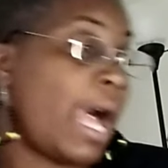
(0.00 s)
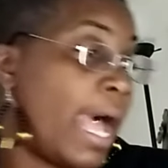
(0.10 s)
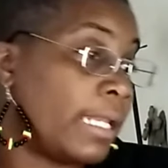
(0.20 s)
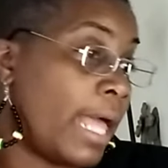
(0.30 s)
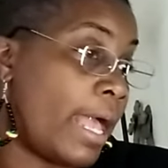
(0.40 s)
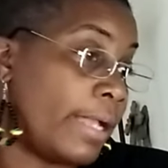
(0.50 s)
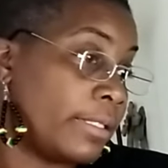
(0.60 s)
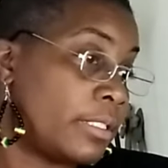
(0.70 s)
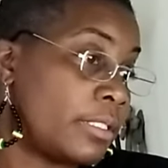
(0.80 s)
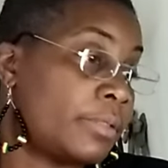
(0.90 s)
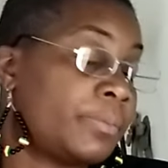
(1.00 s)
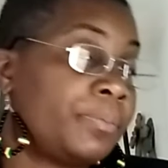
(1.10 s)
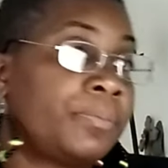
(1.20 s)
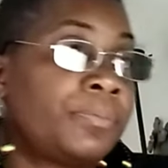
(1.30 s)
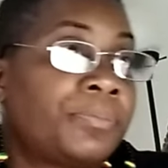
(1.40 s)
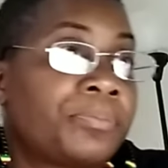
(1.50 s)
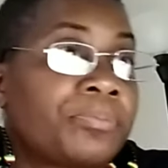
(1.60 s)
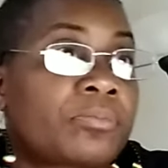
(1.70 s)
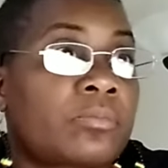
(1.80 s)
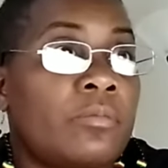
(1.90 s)
There are three types.
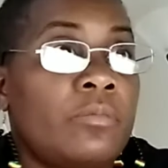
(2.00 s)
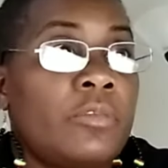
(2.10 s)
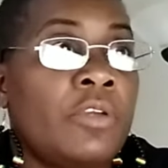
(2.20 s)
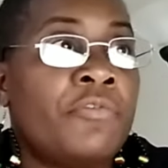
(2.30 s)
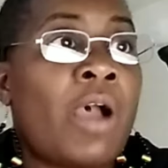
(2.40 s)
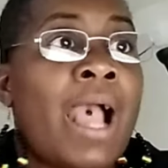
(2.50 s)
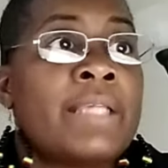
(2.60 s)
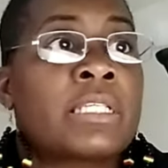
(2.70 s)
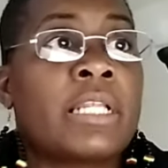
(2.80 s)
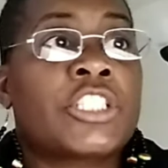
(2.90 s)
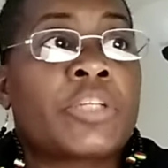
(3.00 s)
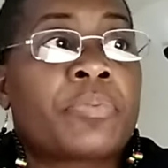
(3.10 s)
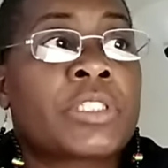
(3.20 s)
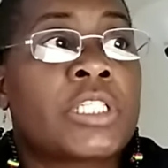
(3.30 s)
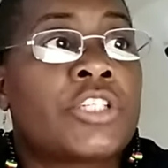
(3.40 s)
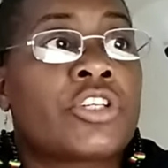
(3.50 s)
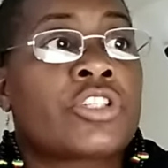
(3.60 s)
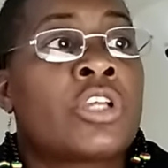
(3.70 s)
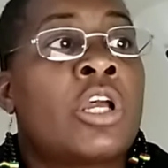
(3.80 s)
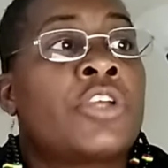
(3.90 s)
You have your airborne, your
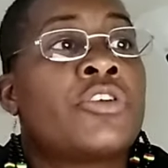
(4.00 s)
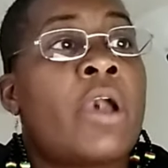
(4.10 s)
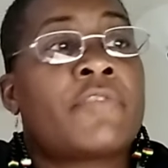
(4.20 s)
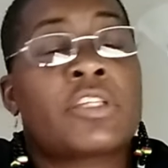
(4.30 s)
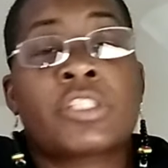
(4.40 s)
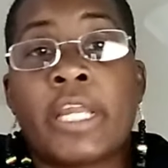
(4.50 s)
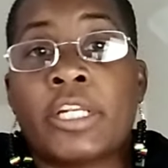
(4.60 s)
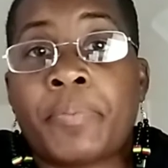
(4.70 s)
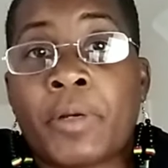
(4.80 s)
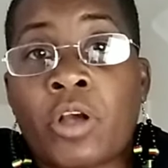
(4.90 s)
droplet, and your contact.